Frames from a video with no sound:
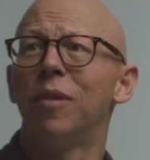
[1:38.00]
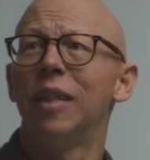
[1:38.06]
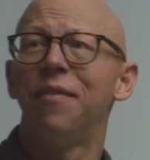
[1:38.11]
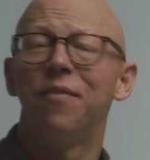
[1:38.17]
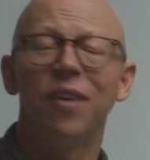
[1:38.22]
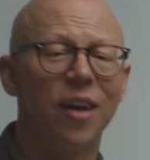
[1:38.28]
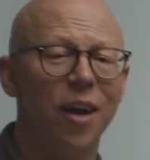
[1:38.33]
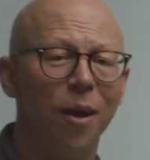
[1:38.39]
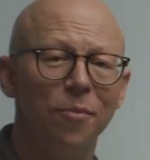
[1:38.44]

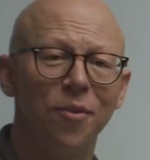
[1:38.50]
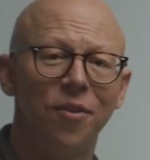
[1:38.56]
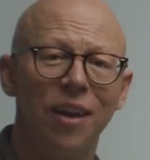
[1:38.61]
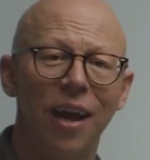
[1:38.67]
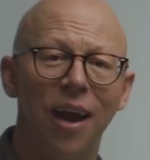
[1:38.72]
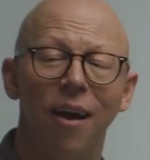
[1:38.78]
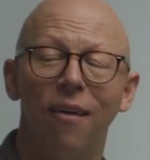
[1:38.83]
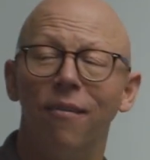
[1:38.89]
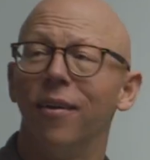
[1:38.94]
believe it comes
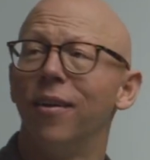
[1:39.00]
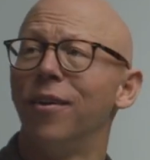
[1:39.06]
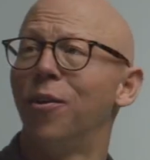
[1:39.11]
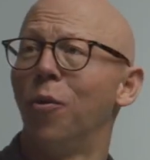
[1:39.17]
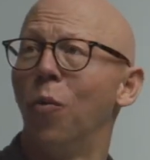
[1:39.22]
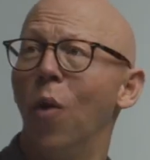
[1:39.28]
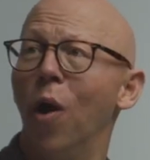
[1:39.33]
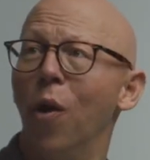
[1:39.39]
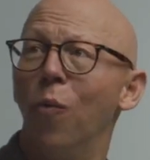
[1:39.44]
down
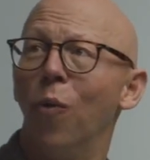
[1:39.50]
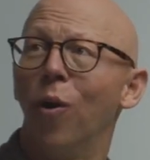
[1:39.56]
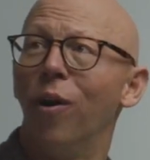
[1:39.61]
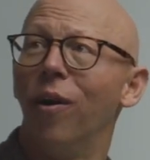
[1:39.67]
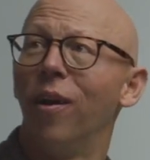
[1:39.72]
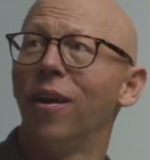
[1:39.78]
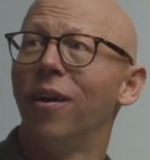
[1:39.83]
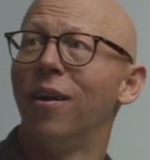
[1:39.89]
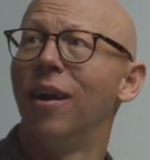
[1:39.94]
to one
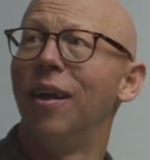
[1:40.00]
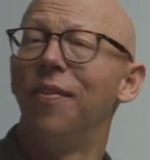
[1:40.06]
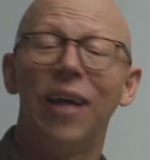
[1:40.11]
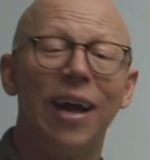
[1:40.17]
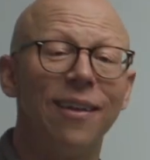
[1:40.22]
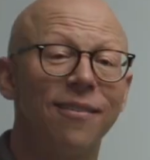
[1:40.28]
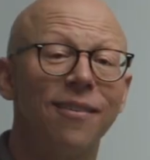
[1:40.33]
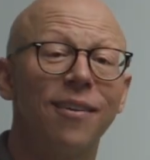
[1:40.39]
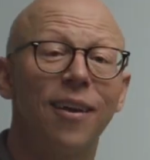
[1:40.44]
word, and
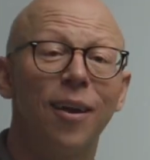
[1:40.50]
that's